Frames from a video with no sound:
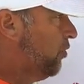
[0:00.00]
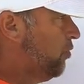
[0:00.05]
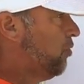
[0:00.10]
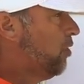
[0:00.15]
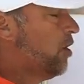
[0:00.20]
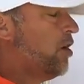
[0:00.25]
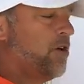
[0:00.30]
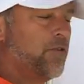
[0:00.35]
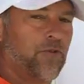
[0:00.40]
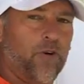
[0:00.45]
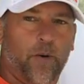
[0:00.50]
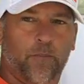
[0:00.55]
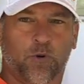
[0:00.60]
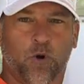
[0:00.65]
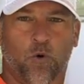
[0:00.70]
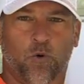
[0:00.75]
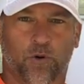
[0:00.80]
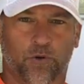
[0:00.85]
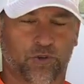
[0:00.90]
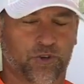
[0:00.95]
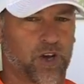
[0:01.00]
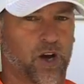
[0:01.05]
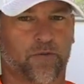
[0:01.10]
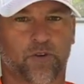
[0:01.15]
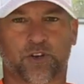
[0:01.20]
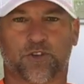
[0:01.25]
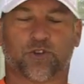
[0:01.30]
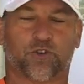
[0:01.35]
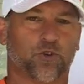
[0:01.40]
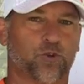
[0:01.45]
to from quarters
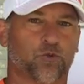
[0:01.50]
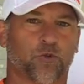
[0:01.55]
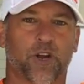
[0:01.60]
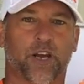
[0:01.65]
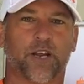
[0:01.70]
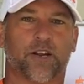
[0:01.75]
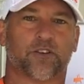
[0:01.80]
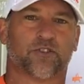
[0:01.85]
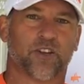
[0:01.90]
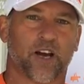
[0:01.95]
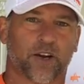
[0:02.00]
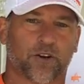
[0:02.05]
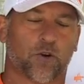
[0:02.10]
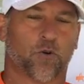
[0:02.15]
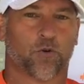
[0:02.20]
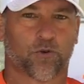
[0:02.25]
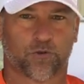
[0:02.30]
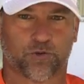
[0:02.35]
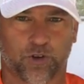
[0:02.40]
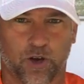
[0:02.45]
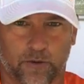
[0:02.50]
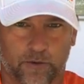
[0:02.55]
coverage. Two read is not quarters